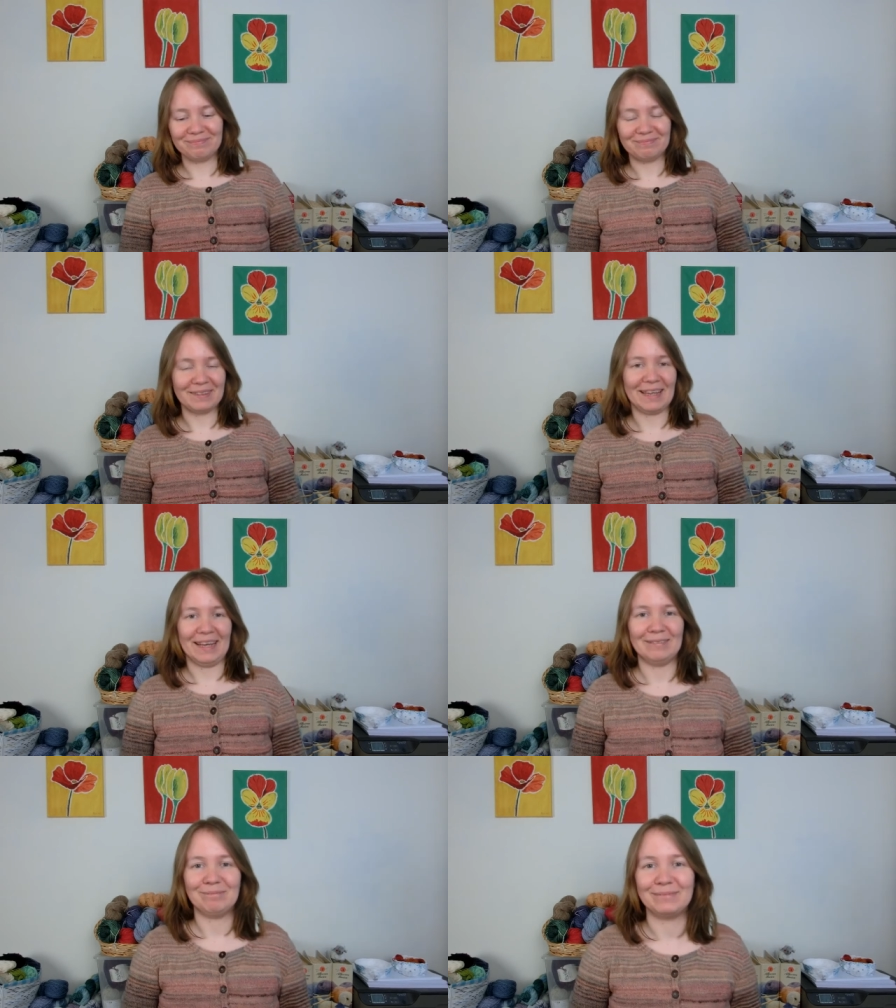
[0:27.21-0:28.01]
yeah,
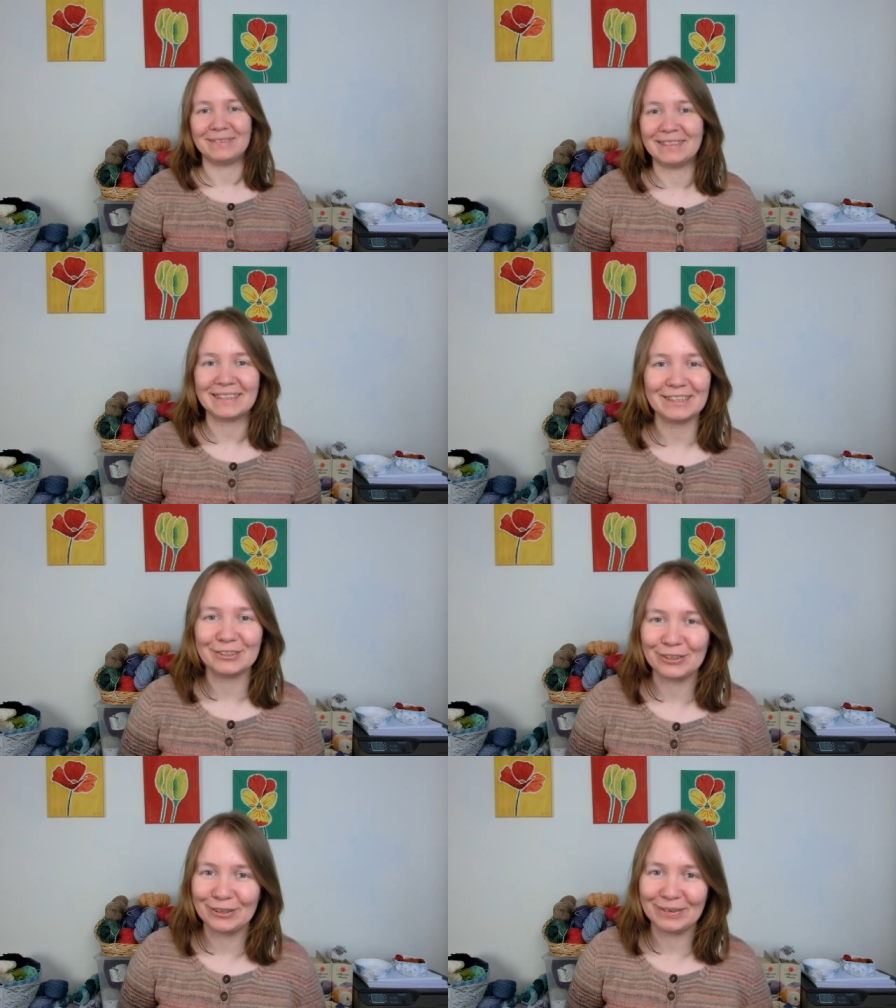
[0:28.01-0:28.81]
this
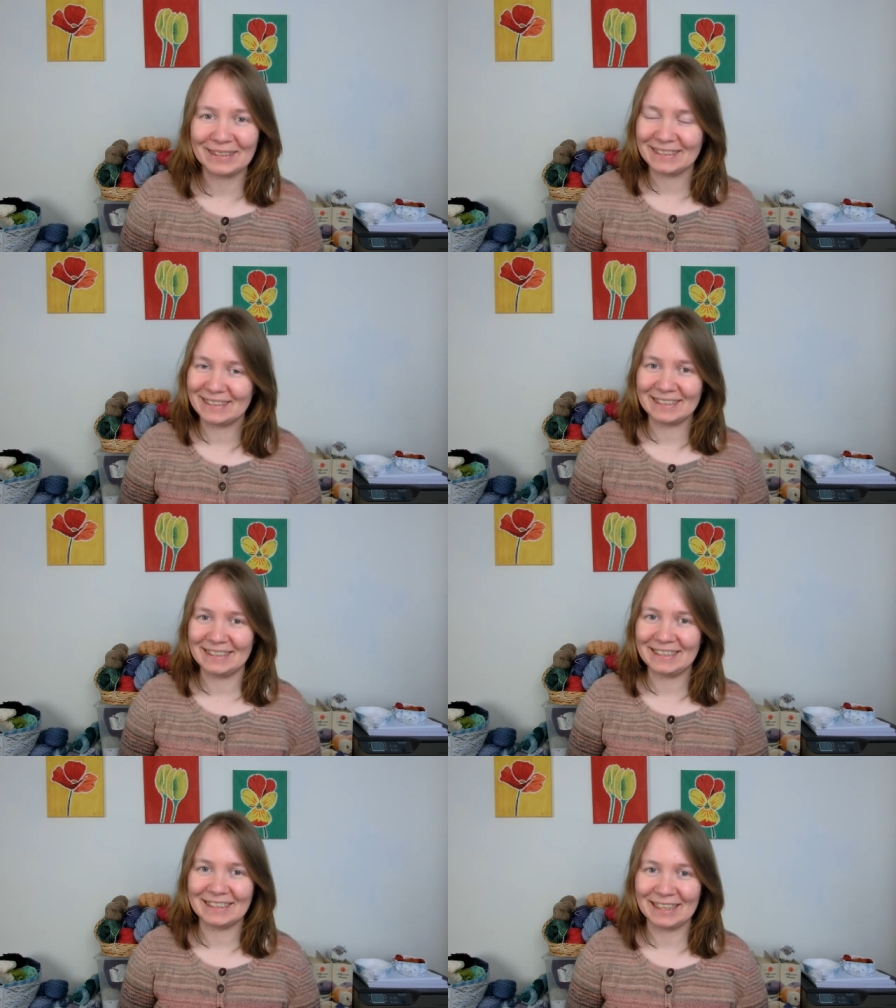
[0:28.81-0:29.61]
intro is,
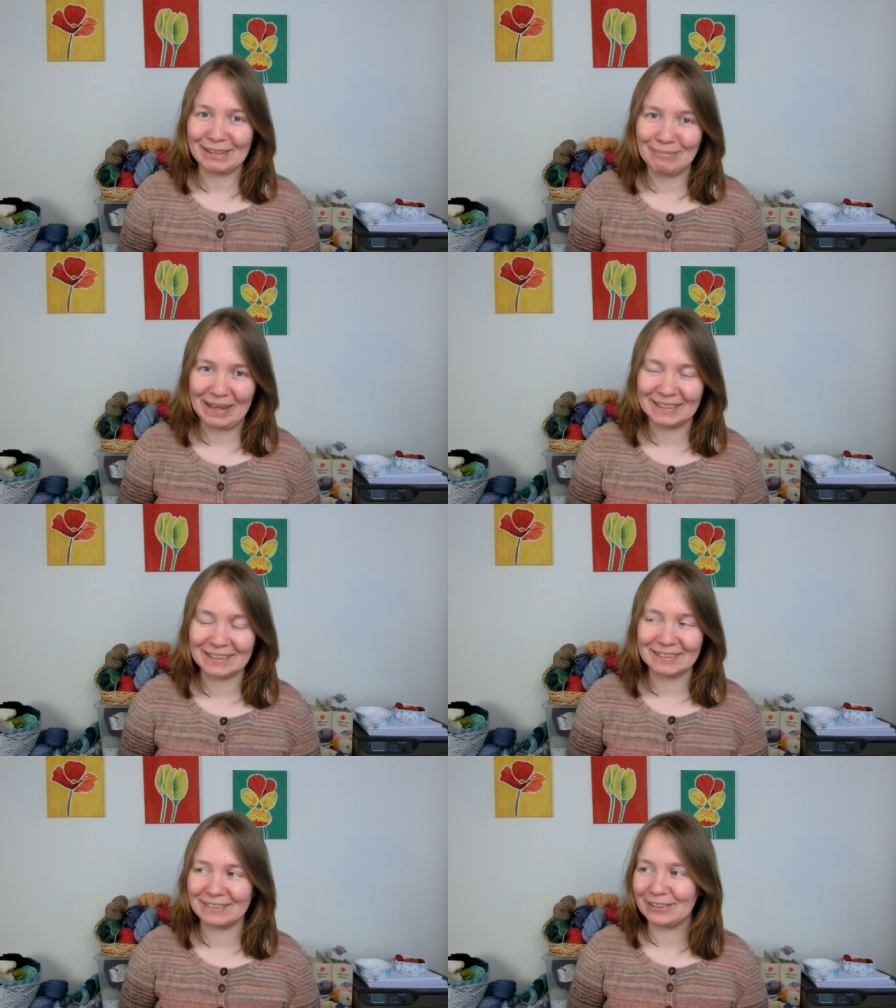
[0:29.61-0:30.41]
is still a
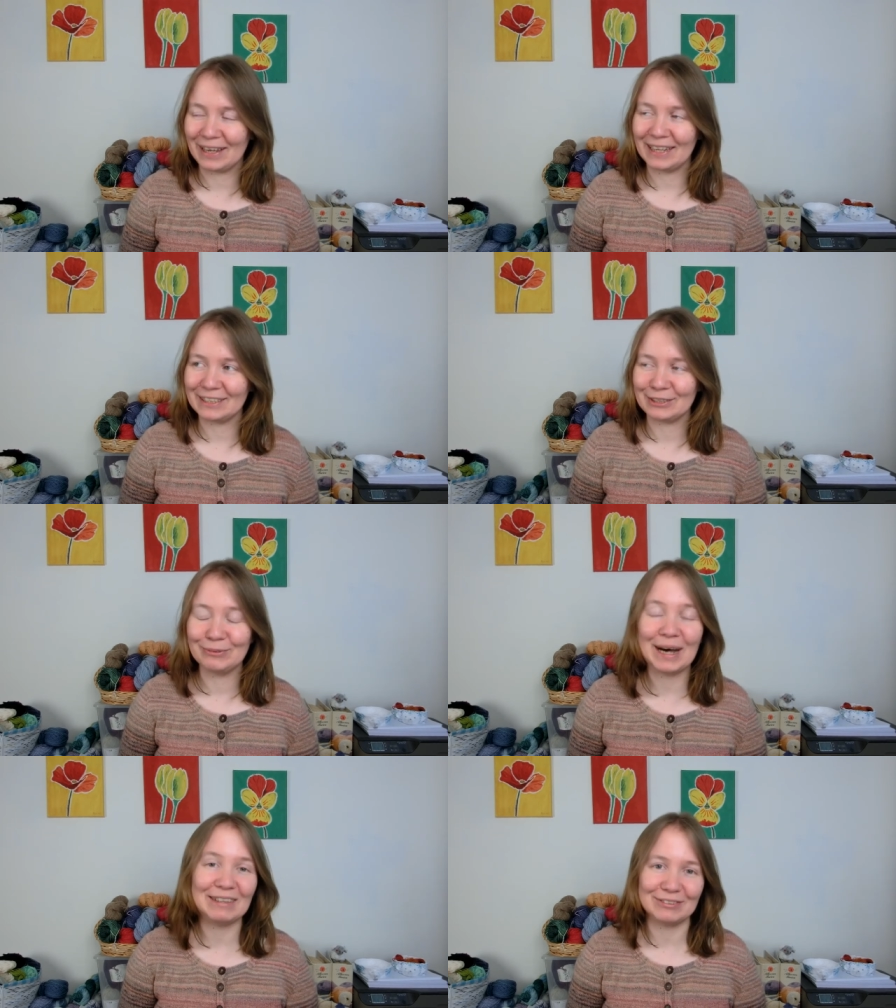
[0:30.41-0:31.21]
mess, you guys. You
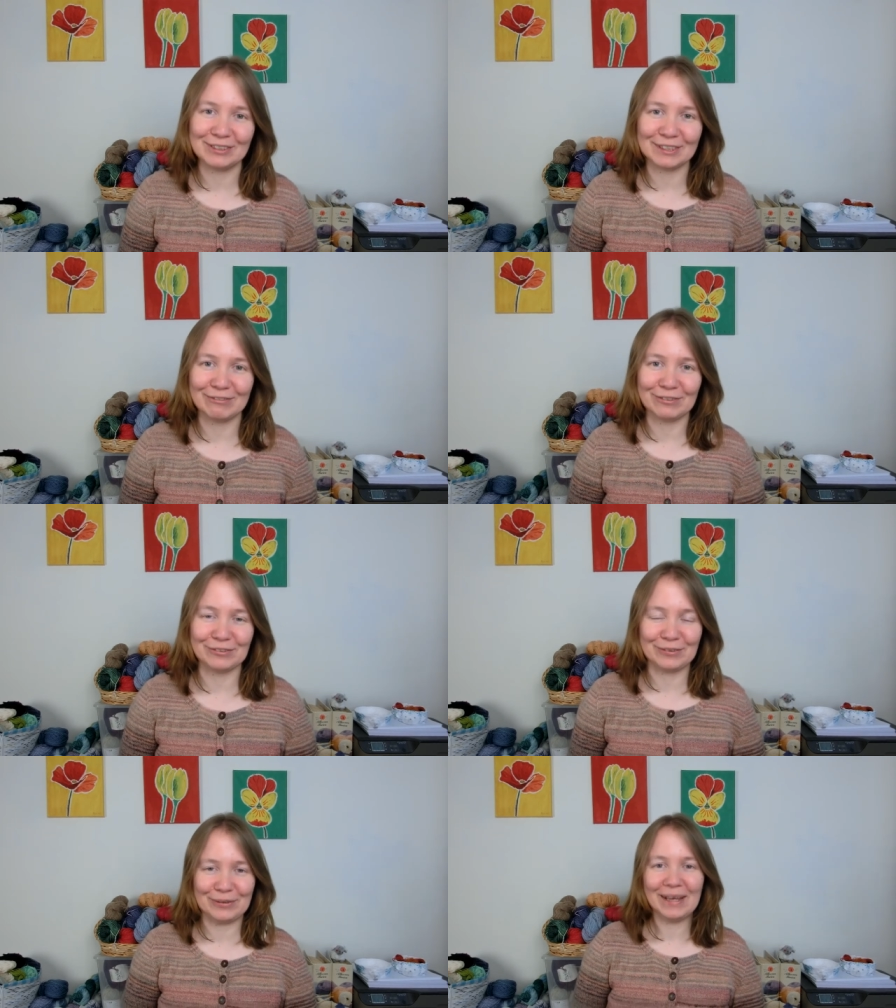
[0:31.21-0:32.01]
will have to suffer through.